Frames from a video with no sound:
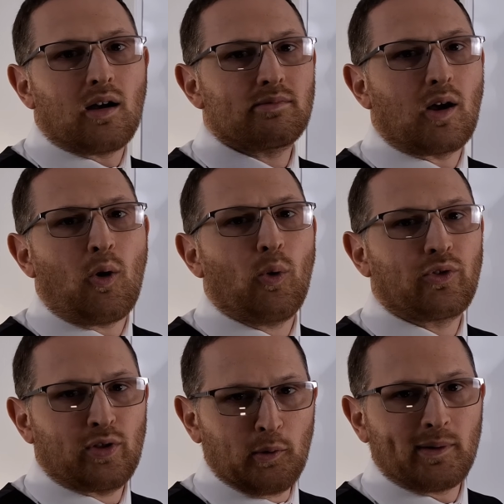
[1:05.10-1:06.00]
a whole
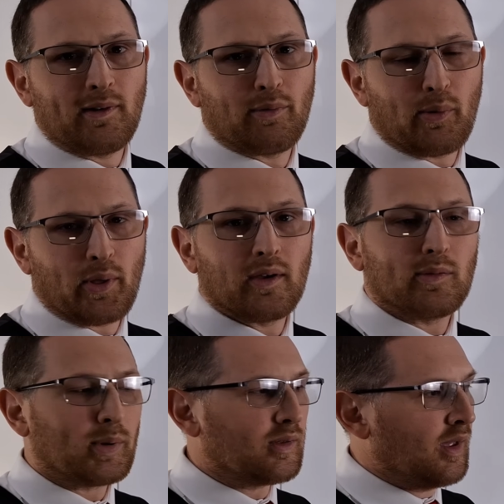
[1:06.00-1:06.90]
slew of different
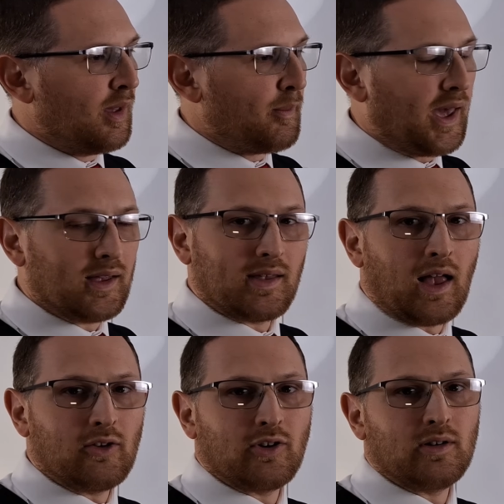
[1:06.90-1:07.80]
things, but pay
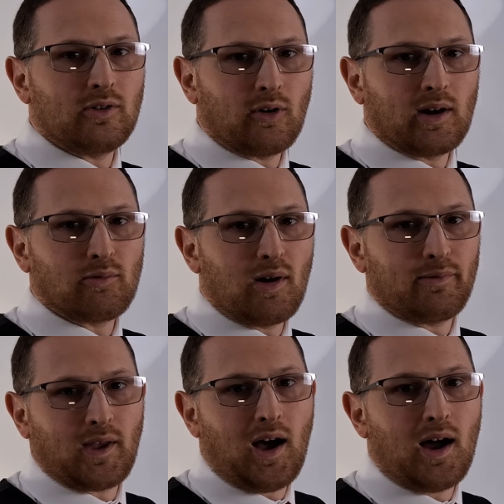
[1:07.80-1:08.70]
attention during
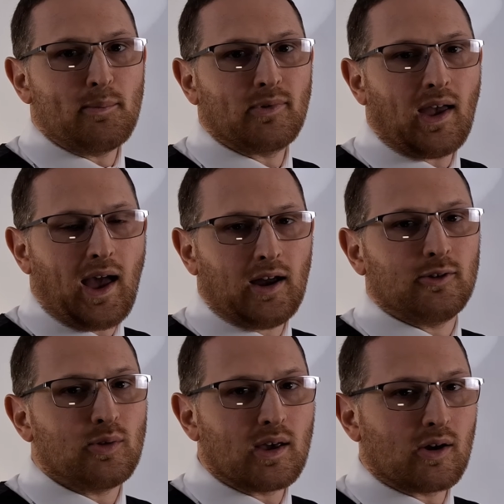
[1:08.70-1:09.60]
rough times. How
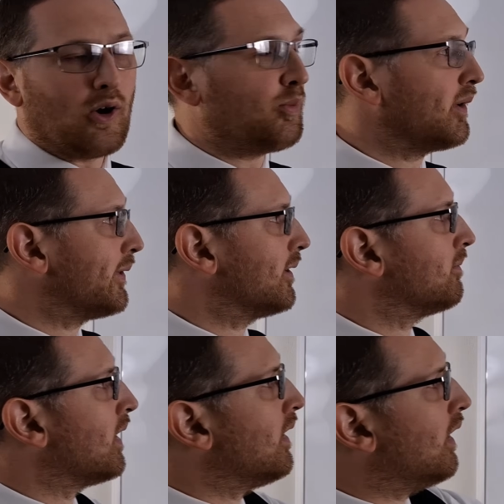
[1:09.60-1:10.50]
do they cope with it?
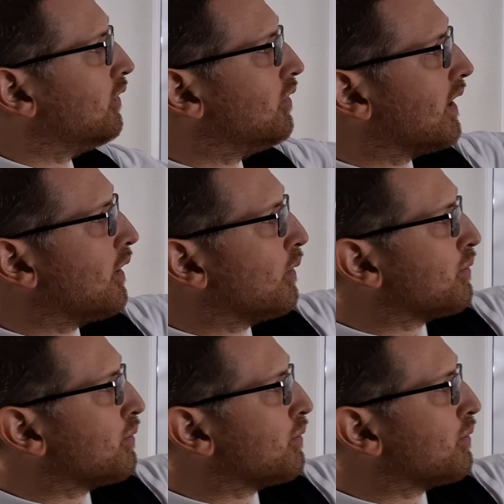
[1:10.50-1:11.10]
Do they go